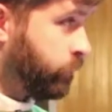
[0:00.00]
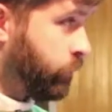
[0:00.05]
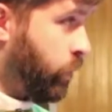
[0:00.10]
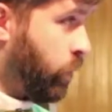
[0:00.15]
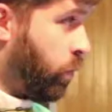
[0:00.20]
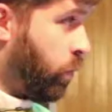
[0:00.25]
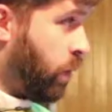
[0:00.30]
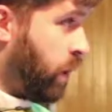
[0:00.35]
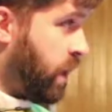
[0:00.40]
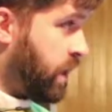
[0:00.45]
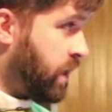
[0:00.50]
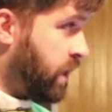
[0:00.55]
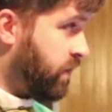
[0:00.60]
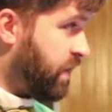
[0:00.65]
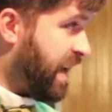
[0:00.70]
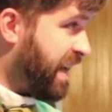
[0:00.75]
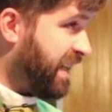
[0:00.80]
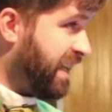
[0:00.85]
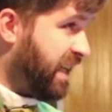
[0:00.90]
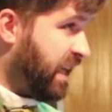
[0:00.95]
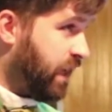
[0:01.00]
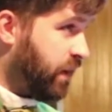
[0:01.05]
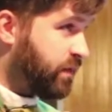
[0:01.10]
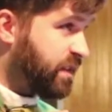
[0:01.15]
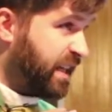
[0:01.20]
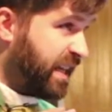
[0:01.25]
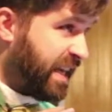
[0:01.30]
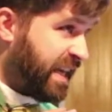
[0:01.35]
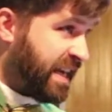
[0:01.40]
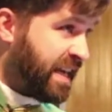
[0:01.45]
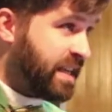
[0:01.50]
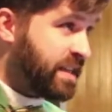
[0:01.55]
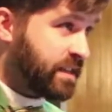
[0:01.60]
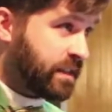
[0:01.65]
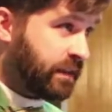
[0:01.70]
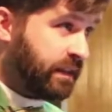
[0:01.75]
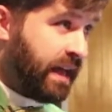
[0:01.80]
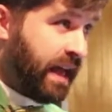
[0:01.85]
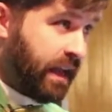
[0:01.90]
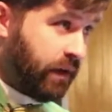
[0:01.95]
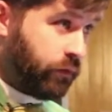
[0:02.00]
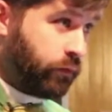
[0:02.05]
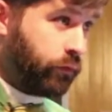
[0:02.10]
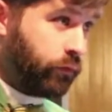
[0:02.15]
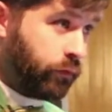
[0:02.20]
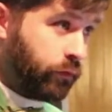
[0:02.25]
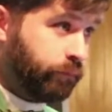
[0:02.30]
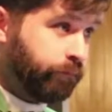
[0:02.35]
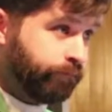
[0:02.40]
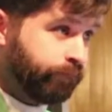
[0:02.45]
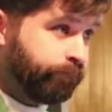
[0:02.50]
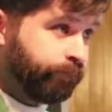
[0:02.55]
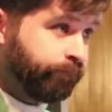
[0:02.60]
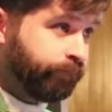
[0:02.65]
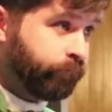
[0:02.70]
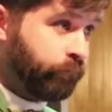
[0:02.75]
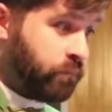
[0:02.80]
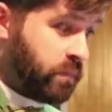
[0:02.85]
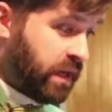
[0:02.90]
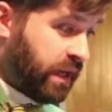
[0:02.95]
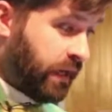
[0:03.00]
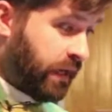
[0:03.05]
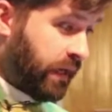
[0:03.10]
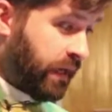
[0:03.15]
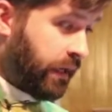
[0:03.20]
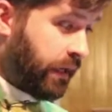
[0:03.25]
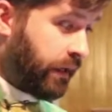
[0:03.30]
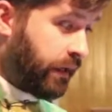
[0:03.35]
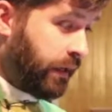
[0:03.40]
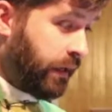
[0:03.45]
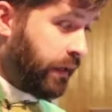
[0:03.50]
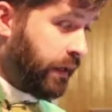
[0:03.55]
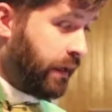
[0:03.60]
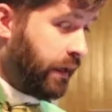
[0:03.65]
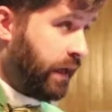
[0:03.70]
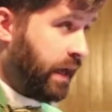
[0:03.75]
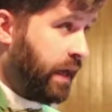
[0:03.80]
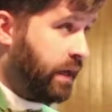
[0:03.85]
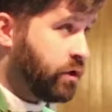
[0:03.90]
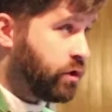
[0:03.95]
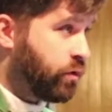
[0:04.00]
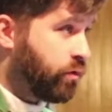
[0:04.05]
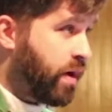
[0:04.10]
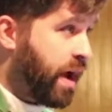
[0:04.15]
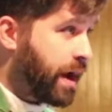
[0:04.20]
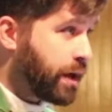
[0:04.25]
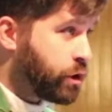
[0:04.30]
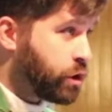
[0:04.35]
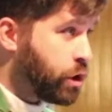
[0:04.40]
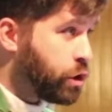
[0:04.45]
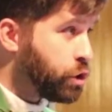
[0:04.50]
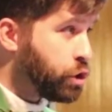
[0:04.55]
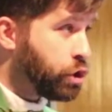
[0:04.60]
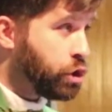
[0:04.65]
the one that gives his life meaning and direction.